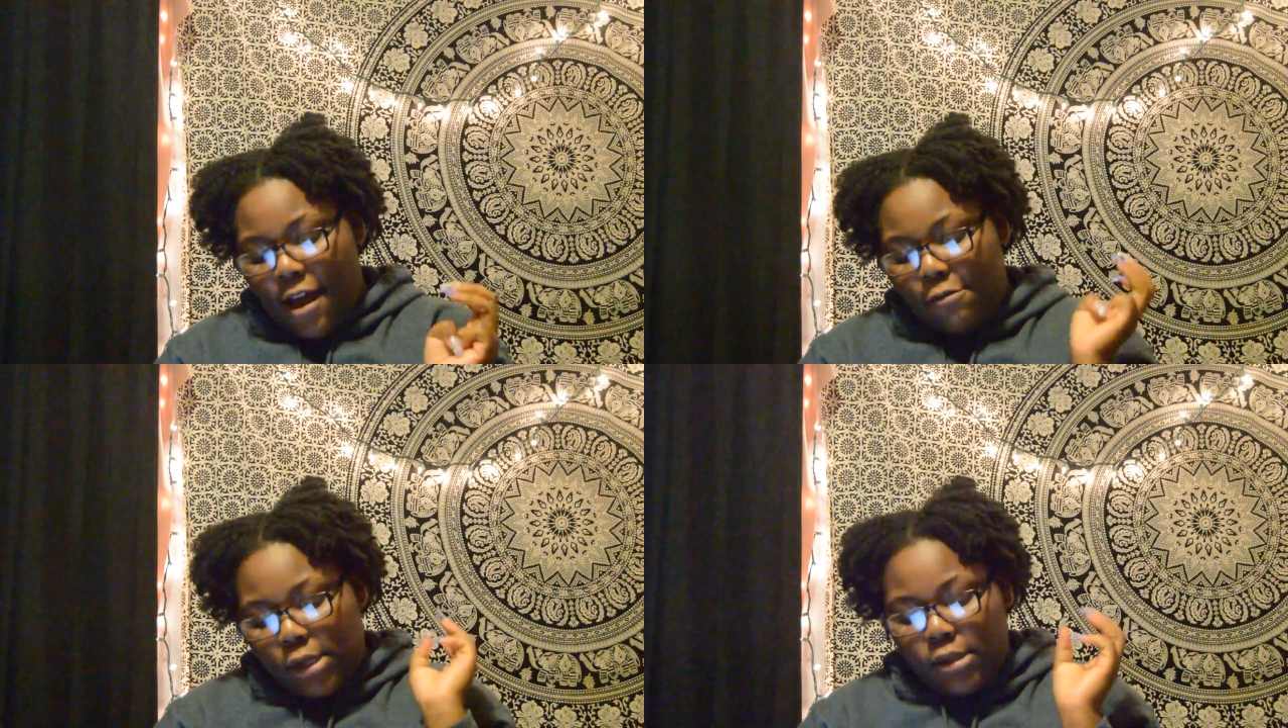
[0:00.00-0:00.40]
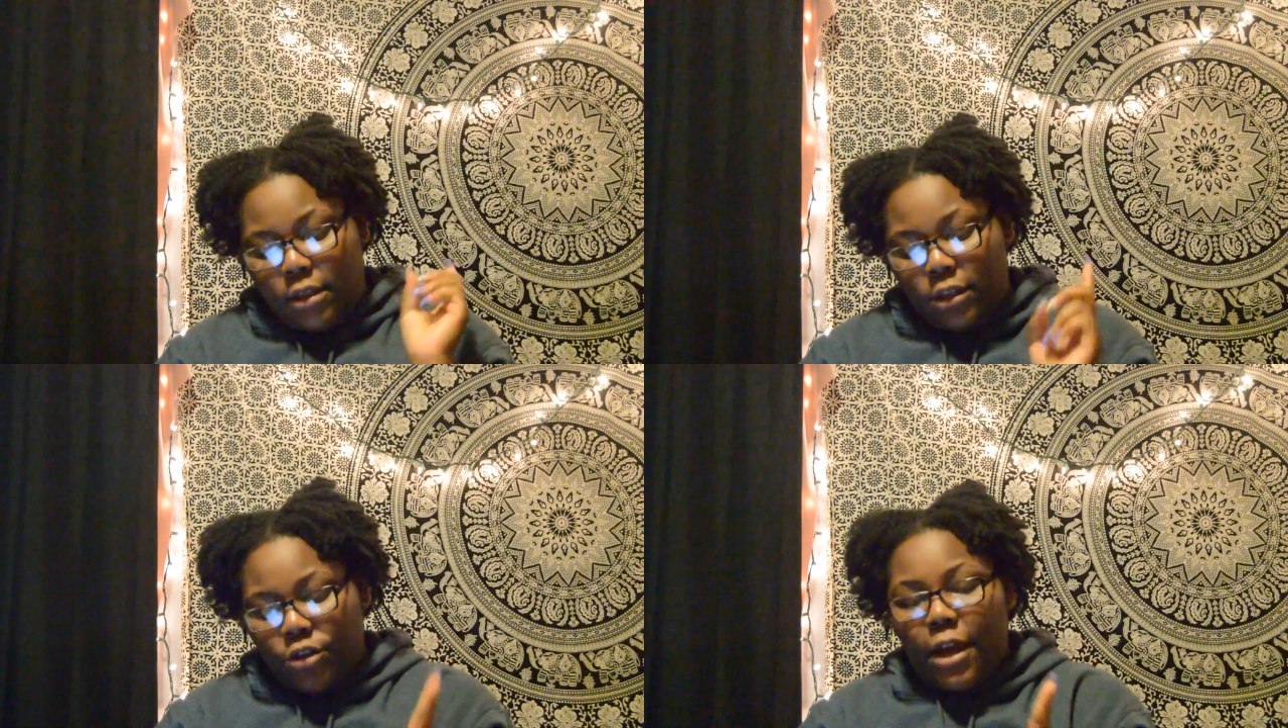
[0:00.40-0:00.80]
I was also
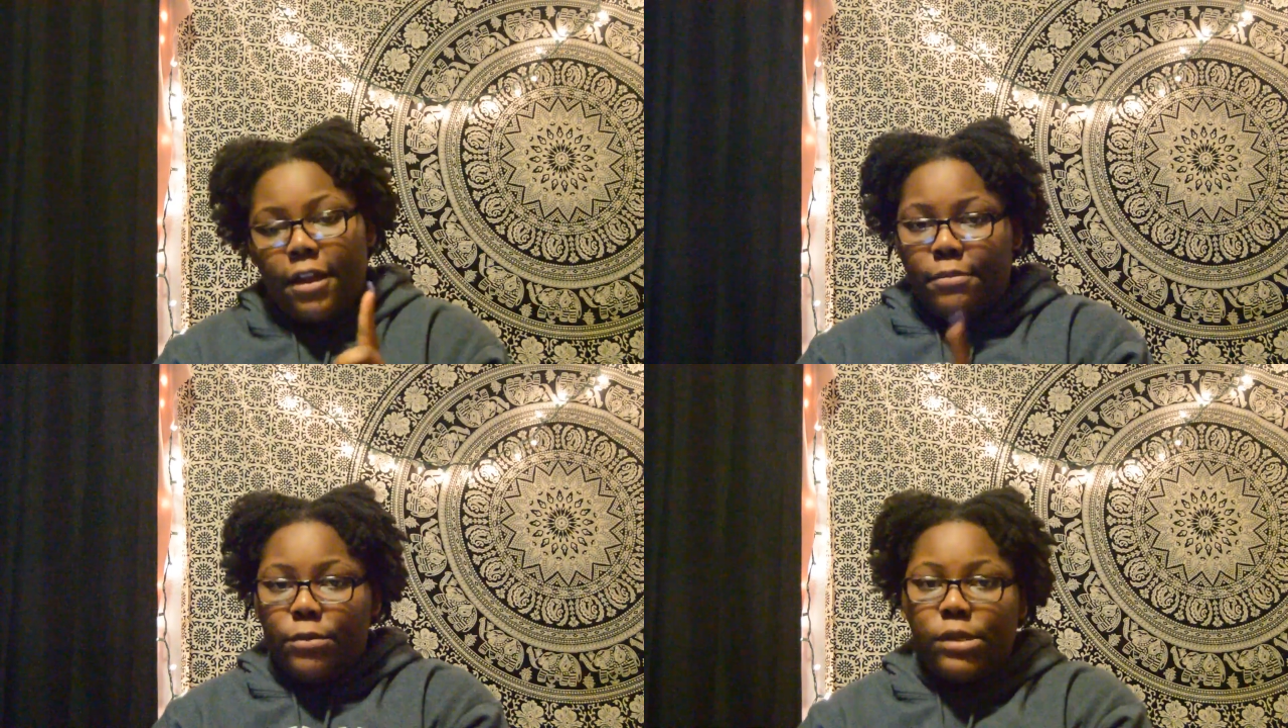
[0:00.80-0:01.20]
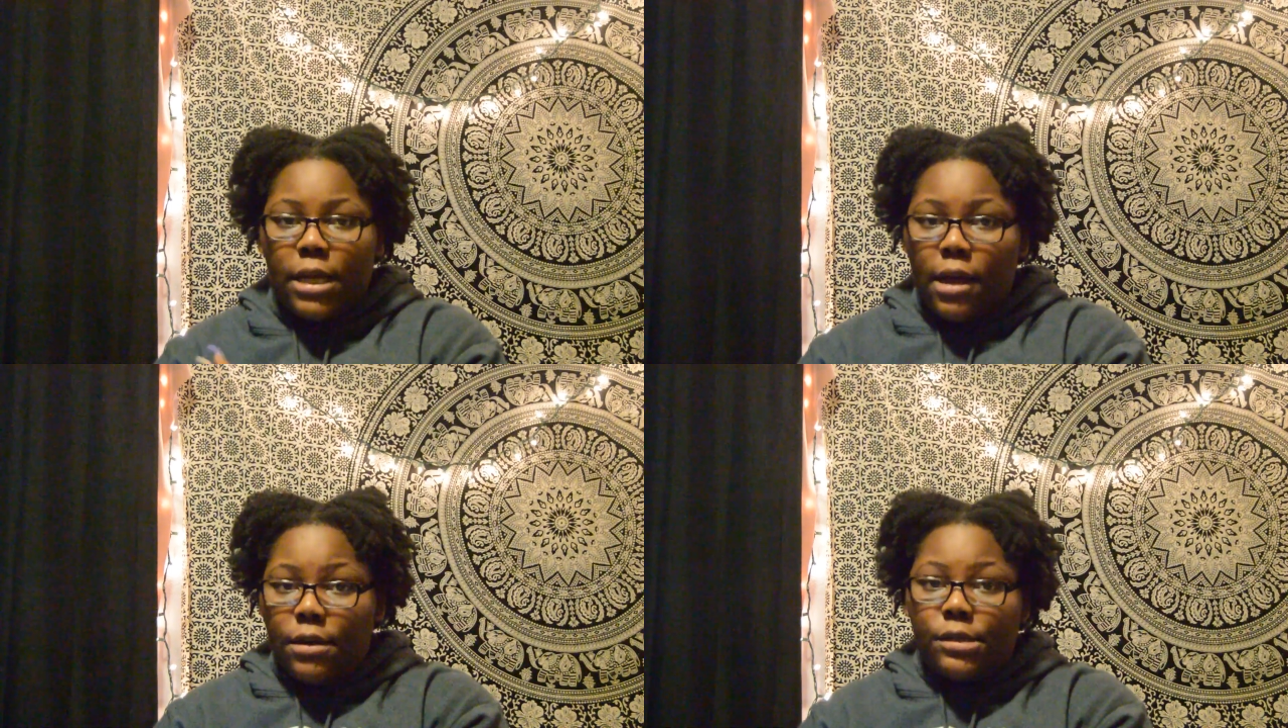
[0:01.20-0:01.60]
in the Triad
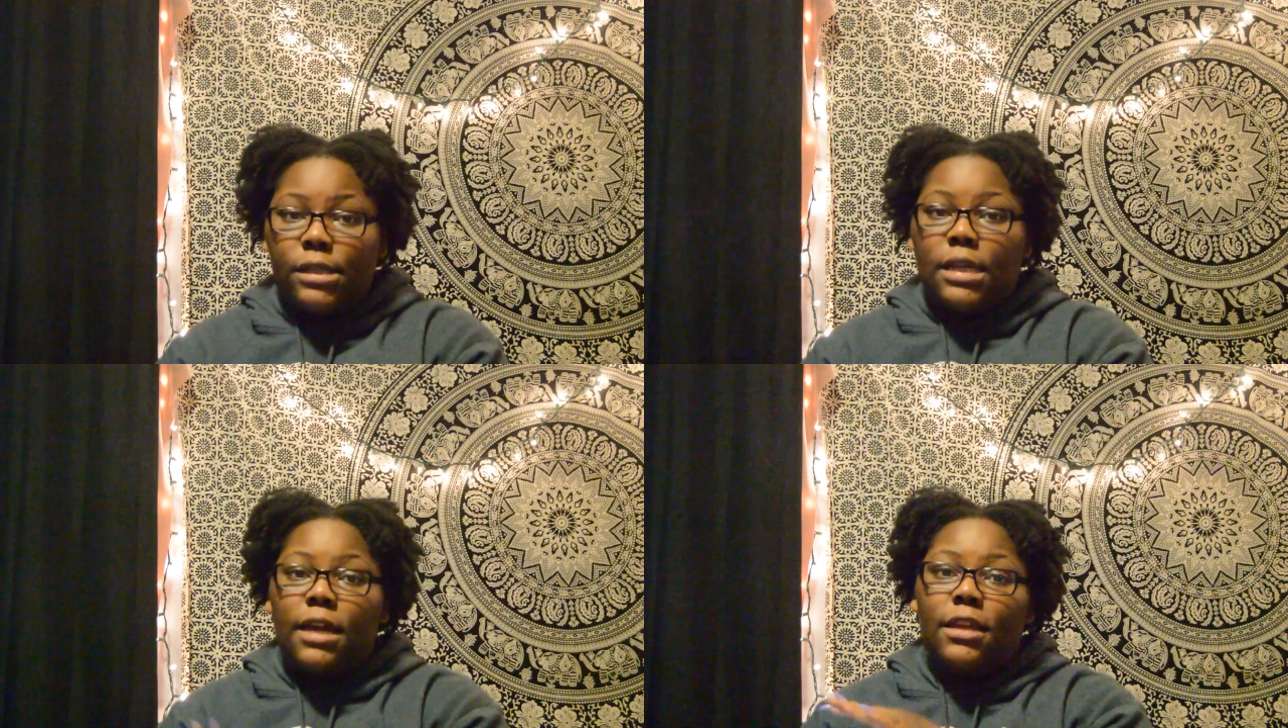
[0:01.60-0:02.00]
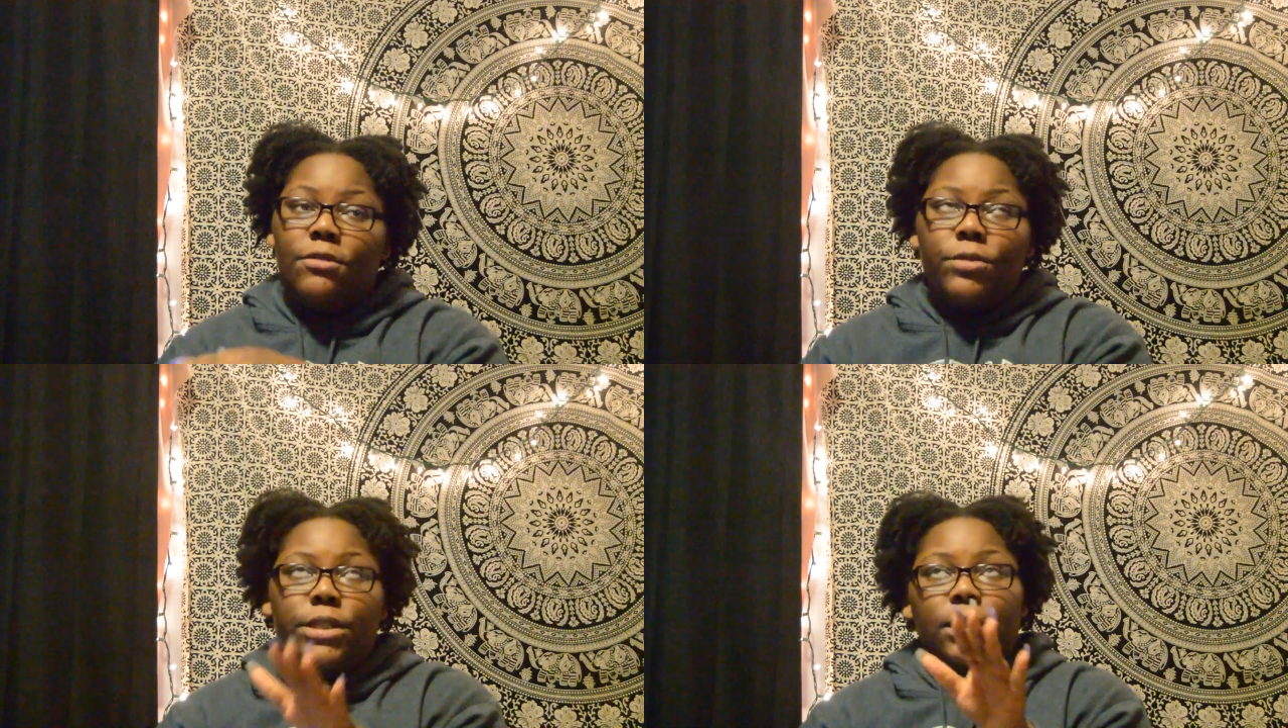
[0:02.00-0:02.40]
Music Honor
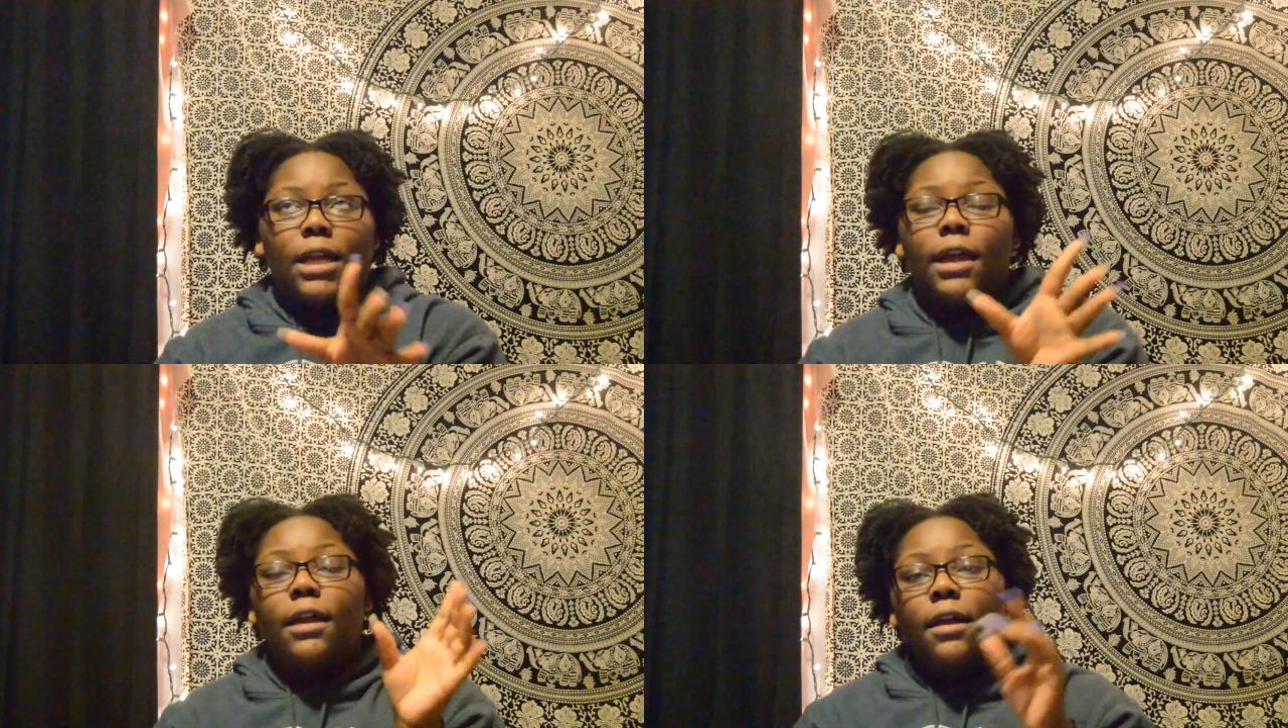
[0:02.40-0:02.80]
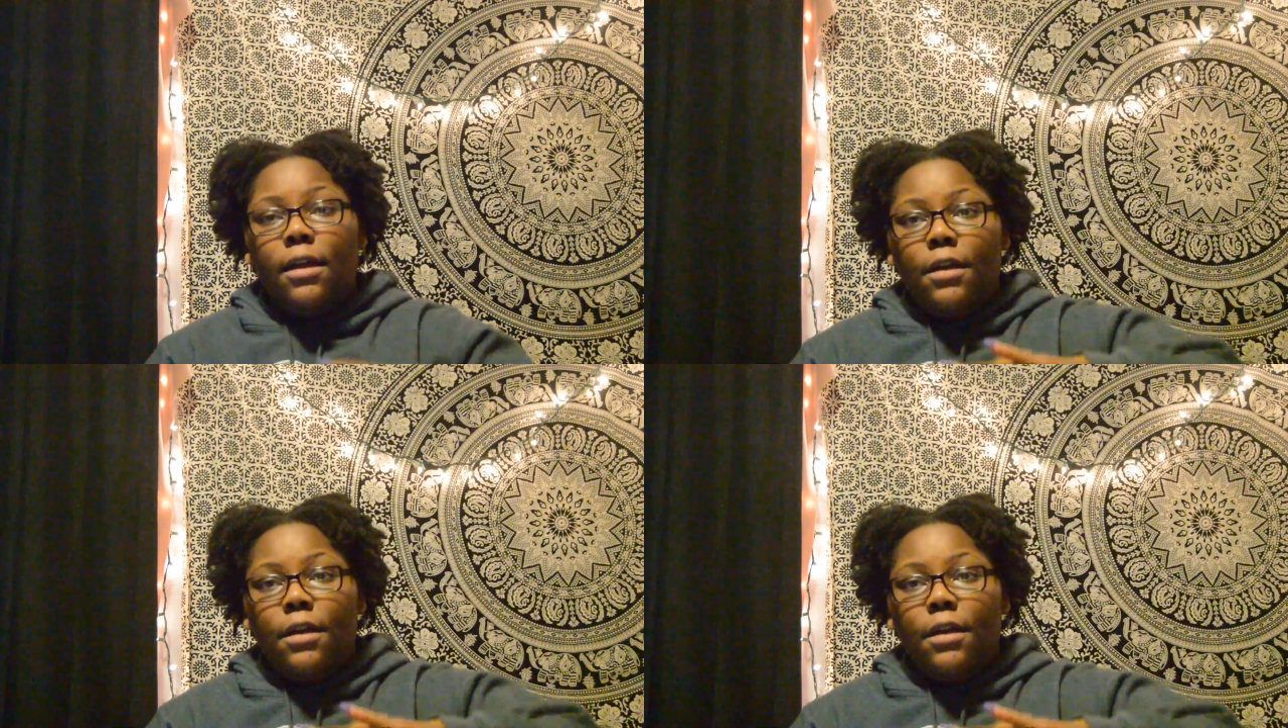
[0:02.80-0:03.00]
Society, which is like